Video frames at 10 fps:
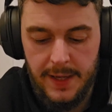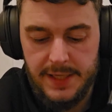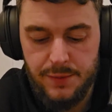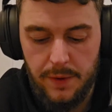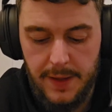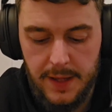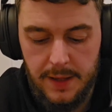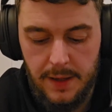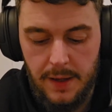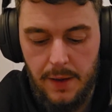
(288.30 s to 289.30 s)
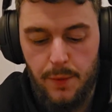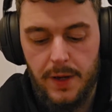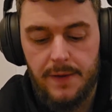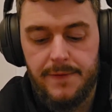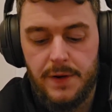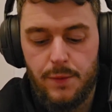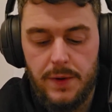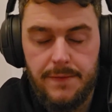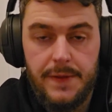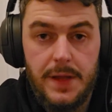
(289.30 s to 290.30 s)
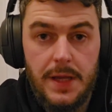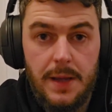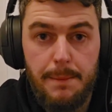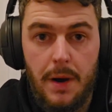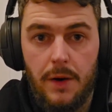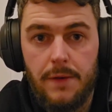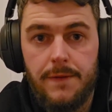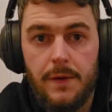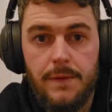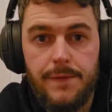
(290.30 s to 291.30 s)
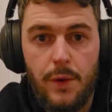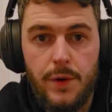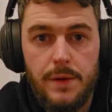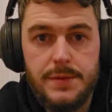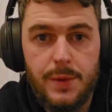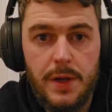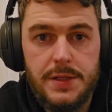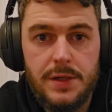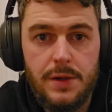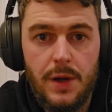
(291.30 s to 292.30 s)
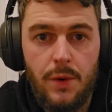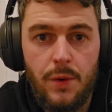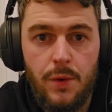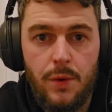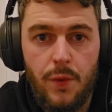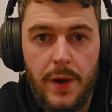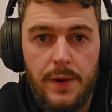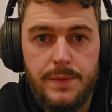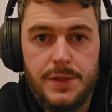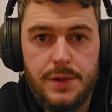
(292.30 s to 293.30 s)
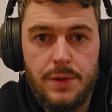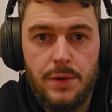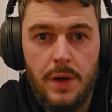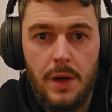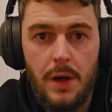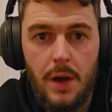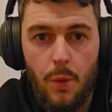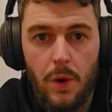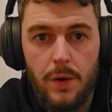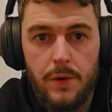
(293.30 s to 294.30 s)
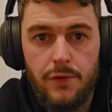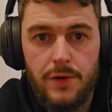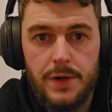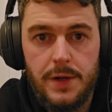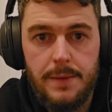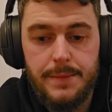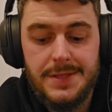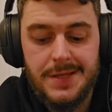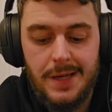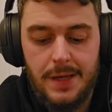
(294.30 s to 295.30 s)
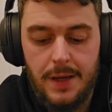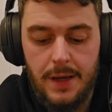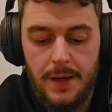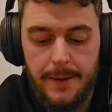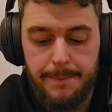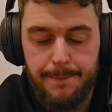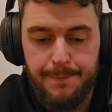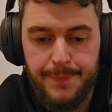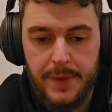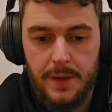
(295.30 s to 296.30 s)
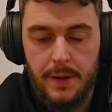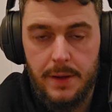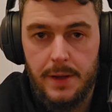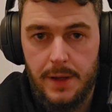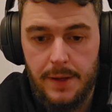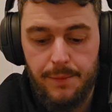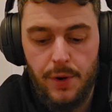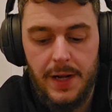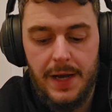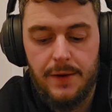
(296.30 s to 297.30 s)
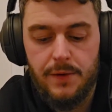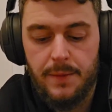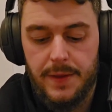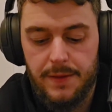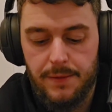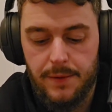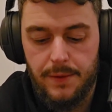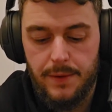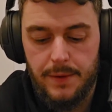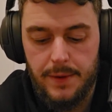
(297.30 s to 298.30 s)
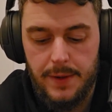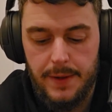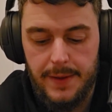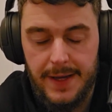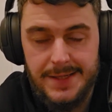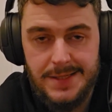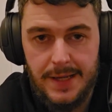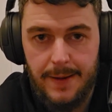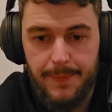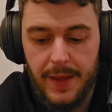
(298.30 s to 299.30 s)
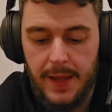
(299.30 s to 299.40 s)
Next one then, we're going to fiddle with the microphone volume, so we're going to turn it all the way up to 100%. Pretty loud coming through the headset.